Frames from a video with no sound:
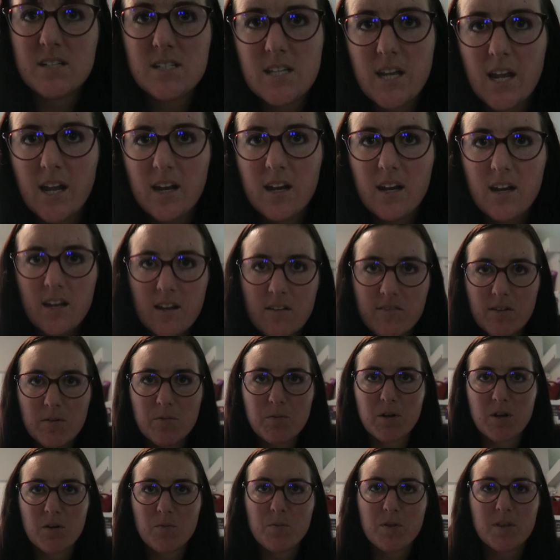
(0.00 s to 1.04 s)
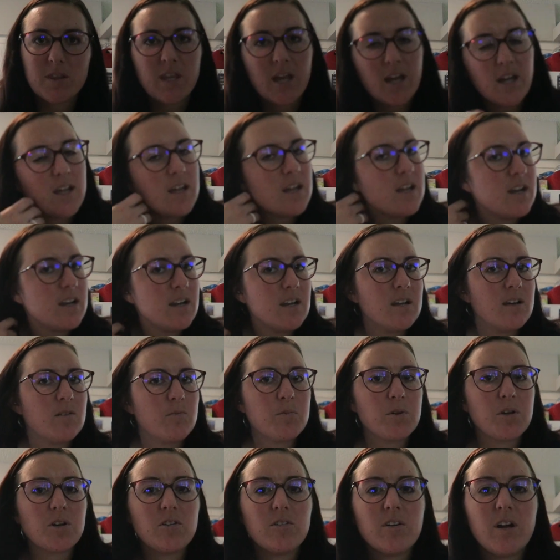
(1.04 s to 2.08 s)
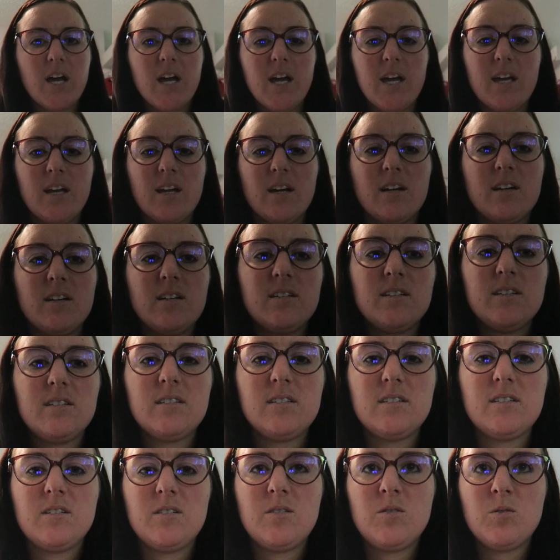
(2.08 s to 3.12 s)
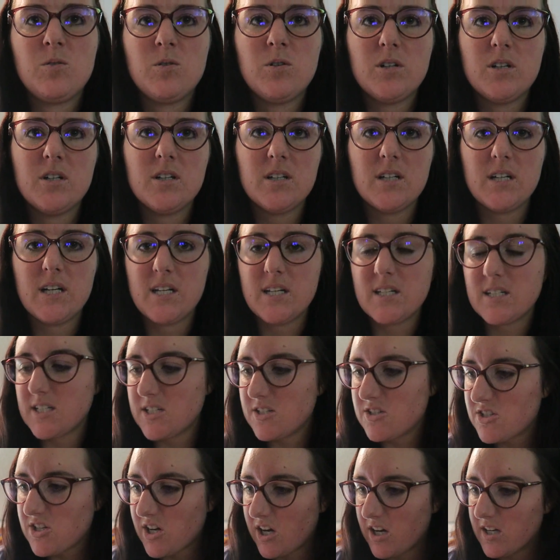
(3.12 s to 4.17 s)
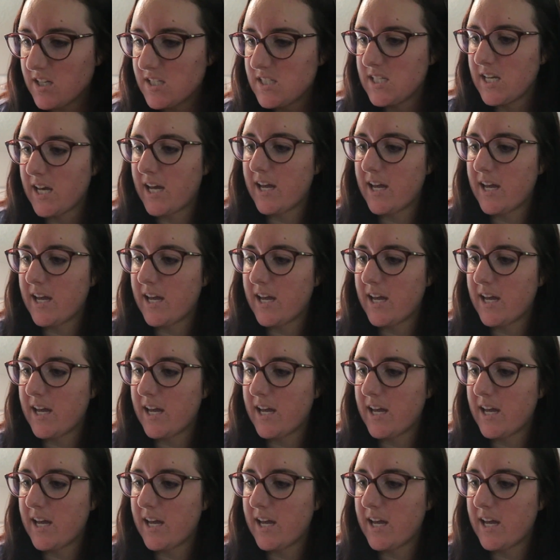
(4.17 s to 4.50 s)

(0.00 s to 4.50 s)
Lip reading: decided if I'm gonna put that in a puree or into chunks